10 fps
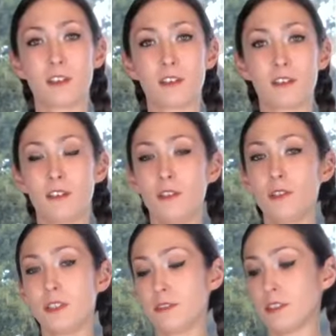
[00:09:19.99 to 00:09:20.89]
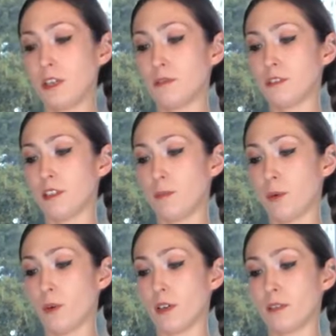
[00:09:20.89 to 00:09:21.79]
earth who gives clothes to the
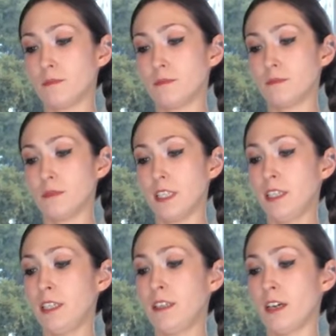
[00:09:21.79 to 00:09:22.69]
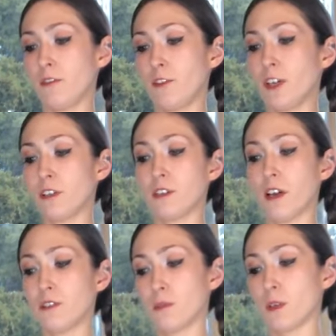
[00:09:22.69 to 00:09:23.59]
poor. He need not fear in the
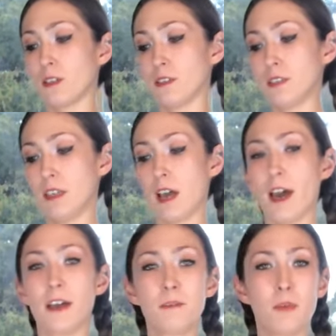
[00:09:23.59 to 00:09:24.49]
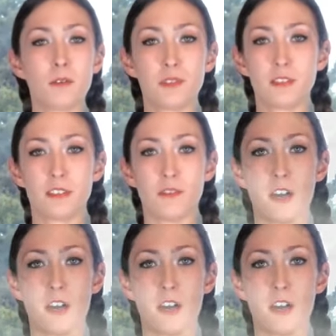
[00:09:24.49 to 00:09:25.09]
other world high mountains of